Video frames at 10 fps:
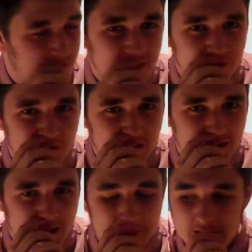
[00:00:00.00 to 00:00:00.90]
didn't feel
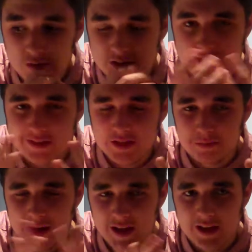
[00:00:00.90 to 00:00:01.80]
like, I mean, there was a sense of
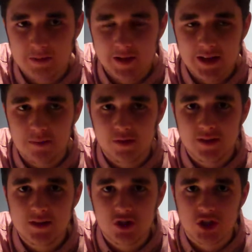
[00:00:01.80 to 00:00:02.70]
panic at the beginning, but
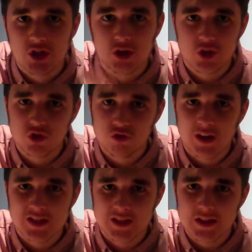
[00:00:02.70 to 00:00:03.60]
then it just cut
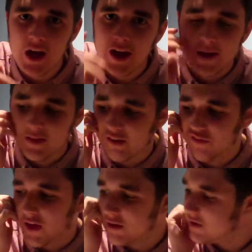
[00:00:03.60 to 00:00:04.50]
straight to night, and it
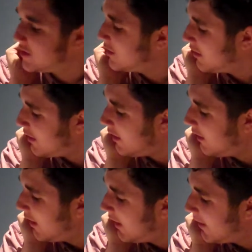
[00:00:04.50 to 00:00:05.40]
felt as though
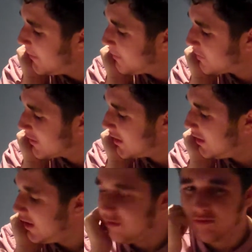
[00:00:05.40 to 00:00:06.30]

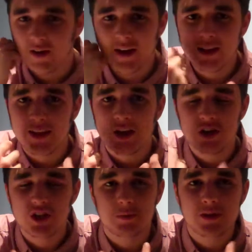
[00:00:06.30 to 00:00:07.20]
it really
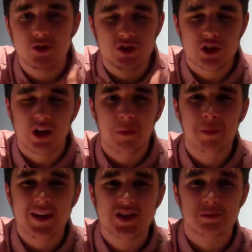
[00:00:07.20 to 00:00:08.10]
could have been done a lot
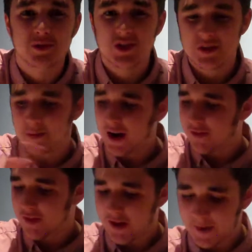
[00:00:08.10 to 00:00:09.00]
better, but
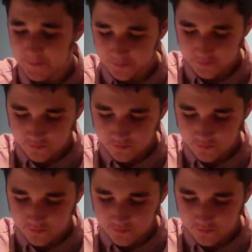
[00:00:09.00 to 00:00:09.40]
despite that,